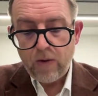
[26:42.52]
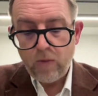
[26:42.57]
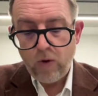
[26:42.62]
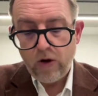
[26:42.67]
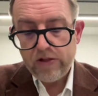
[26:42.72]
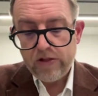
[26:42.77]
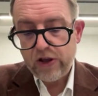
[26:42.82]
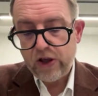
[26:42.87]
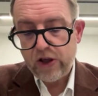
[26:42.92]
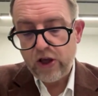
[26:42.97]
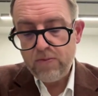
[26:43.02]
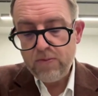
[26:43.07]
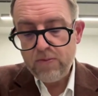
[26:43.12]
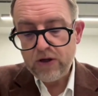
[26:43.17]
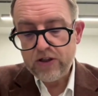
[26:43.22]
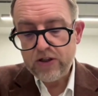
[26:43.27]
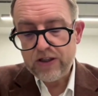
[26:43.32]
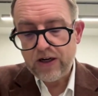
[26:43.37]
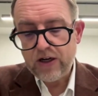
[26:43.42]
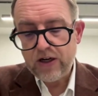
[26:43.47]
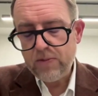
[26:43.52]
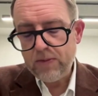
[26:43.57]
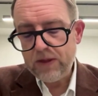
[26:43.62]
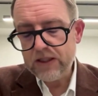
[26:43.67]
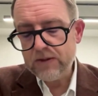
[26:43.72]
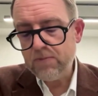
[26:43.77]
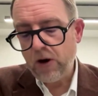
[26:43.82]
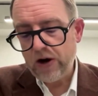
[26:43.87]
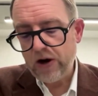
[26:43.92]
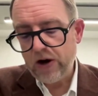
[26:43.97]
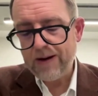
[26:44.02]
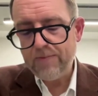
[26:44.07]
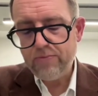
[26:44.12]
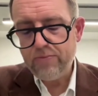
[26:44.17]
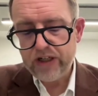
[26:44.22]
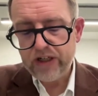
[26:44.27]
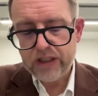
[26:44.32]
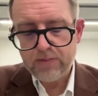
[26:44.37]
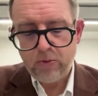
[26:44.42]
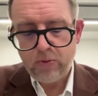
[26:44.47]
whilst the humanists might, in
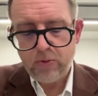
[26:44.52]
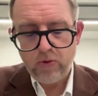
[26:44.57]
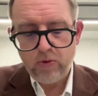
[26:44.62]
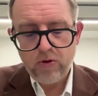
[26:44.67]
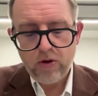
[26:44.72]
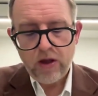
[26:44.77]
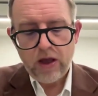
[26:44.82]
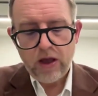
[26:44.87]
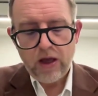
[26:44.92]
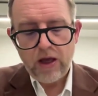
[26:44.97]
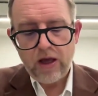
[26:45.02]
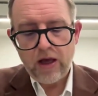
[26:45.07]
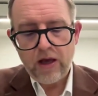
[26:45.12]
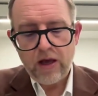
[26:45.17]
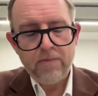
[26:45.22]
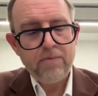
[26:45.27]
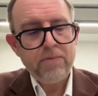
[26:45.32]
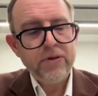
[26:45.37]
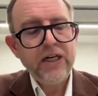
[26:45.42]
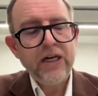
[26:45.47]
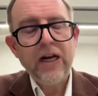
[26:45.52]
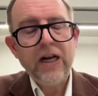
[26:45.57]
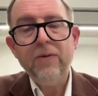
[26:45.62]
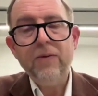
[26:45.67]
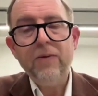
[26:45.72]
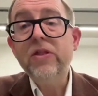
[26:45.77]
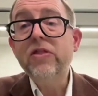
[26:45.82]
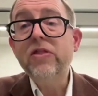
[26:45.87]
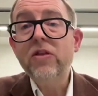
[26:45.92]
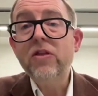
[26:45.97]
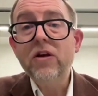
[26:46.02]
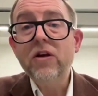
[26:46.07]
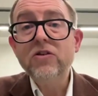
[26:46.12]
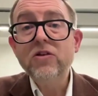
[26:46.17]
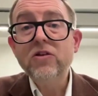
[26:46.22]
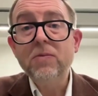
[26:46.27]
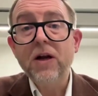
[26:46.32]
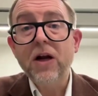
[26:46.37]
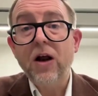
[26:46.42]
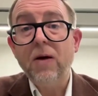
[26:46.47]
principle, particularly with
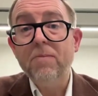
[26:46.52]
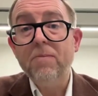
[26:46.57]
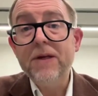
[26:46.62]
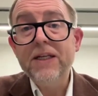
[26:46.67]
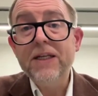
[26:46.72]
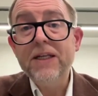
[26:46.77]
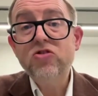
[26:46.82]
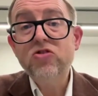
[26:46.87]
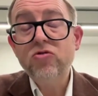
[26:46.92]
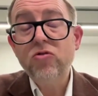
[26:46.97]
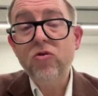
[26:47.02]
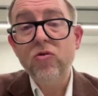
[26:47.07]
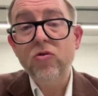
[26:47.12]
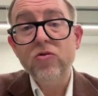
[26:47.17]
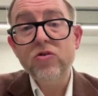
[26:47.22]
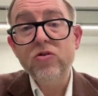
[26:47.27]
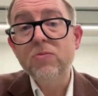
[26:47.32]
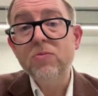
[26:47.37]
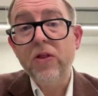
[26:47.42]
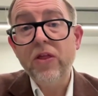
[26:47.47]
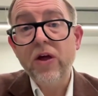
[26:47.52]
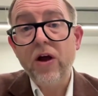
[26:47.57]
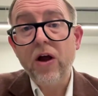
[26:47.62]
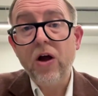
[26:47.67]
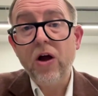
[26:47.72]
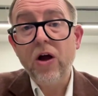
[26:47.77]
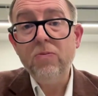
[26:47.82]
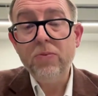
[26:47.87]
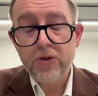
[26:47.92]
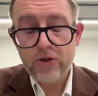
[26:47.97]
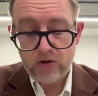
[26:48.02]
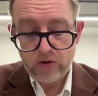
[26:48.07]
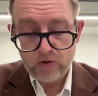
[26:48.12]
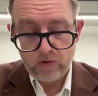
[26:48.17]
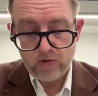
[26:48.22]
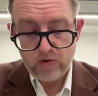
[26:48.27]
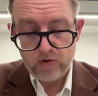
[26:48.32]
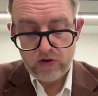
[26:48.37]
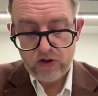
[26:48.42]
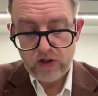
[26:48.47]
something like Mistral or some other open
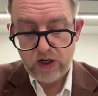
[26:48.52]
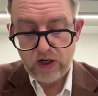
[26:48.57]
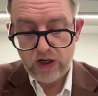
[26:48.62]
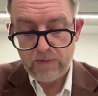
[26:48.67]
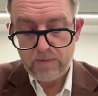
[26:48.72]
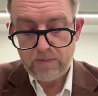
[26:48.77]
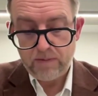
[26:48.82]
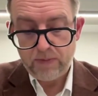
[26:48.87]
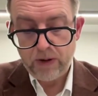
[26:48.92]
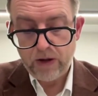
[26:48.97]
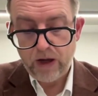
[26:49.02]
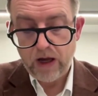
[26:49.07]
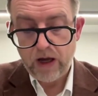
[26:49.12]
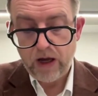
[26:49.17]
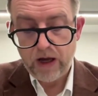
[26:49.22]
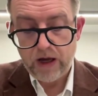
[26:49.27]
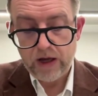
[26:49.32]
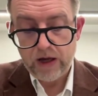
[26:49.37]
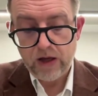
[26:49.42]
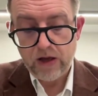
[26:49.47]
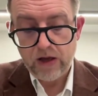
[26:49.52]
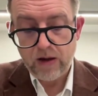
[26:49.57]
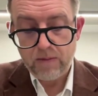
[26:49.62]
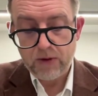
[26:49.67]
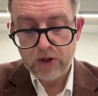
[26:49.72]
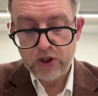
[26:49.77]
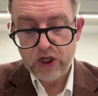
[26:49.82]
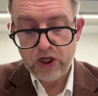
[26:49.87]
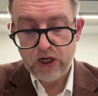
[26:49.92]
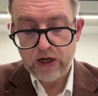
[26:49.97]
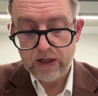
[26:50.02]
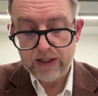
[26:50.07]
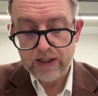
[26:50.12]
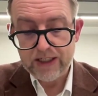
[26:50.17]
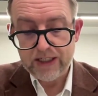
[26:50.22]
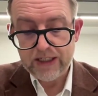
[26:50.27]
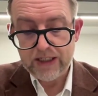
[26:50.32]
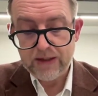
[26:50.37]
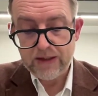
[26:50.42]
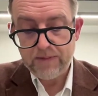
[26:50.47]
source type machine learning
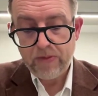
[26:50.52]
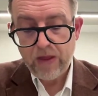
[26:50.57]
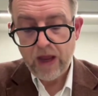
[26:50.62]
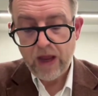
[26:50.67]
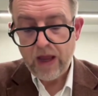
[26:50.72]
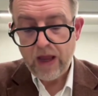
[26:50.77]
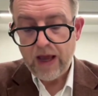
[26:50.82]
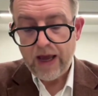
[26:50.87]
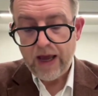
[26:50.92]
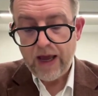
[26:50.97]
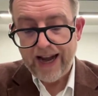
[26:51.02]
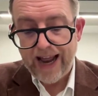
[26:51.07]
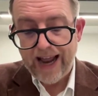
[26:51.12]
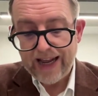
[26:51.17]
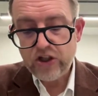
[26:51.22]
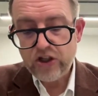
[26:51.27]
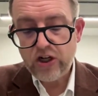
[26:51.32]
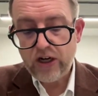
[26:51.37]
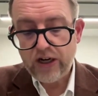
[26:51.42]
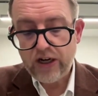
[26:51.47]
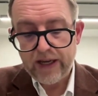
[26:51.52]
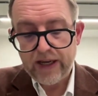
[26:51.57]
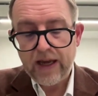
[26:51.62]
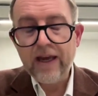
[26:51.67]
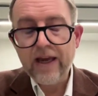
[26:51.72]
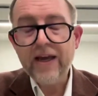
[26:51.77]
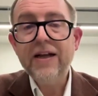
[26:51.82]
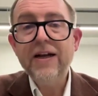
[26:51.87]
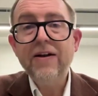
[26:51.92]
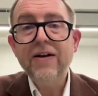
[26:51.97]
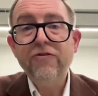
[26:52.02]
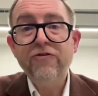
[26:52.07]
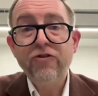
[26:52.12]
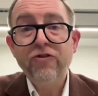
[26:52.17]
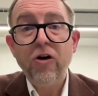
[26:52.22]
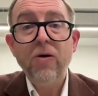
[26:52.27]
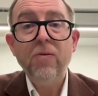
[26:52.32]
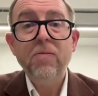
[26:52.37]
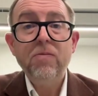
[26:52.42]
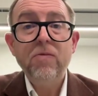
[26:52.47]
system, it actually,
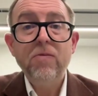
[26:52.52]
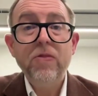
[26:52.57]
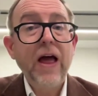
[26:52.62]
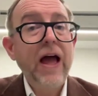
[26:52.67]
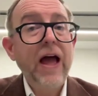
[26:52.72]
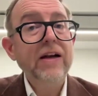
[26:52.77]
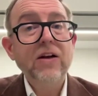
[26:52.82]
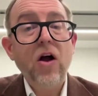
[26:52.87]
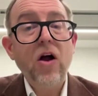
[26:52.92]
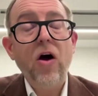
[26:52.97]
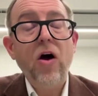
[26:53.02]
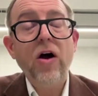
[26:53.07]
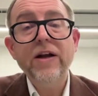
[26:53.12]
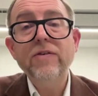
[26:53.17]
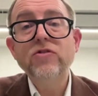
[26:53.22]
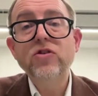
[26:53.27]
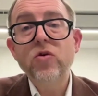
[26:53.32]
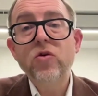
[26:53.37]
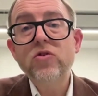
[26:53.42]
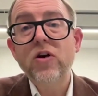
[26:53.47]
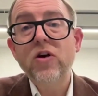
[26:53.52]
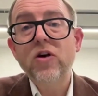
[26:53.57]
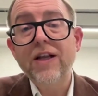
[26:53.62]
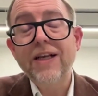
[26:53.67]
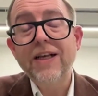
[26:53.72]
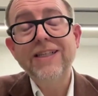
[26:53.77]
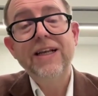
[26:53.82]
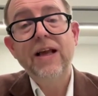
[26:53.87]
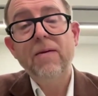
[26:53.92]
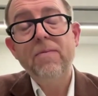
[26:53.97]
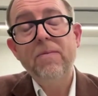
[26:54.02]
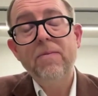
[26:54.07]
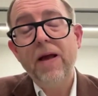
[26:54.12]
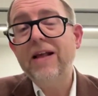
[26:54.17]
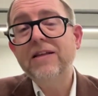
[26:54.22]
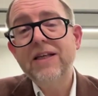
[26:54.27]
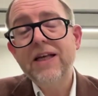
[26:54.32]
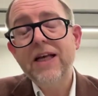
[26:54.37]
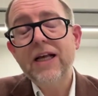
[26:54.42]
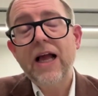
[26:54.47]
from that kind of source code,
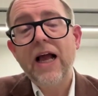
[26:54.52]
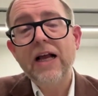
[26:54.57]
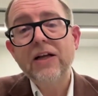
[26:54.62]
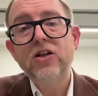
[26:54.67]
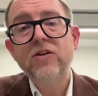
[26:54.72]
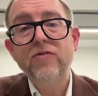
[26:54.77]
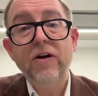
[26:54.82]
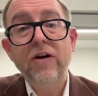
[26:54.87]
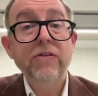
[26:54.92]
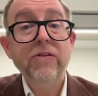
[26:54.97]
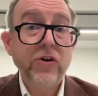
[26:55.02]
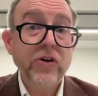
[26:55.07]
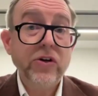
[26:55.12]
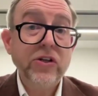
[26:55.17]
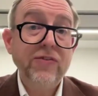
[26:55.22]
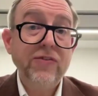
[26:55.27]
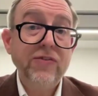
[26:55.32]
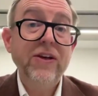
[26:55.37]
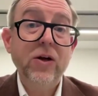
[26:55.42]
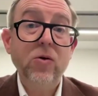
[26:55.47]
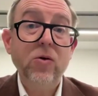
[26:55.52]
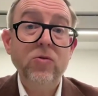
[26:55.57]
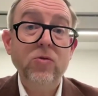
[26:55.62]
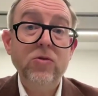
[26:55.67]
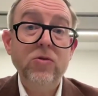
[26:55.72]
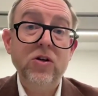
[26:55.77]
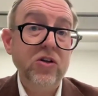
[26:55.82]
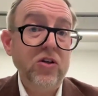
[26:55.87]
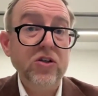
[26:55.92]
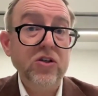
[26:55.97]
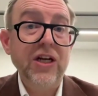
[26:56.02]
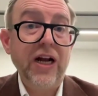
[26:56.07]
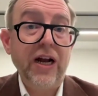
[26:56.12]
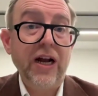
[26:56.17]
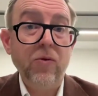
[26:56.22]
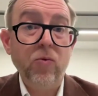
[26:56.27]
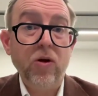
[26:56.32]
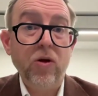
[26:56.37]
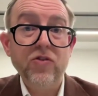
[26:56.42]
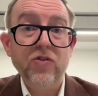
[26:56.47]
it's actually very, very difficult to
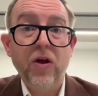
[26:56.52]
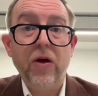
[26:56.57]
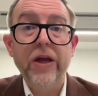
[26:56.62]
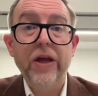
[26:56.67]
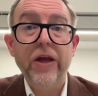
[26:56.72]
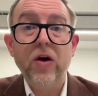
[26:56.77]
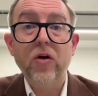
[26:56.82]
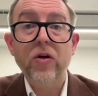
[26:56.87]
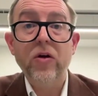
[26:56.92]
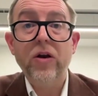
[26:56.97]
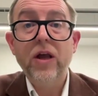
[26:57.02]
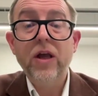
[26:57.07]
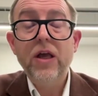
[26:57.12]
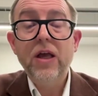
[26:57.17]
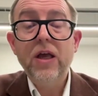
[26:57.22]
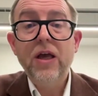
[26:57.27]
understand what's going on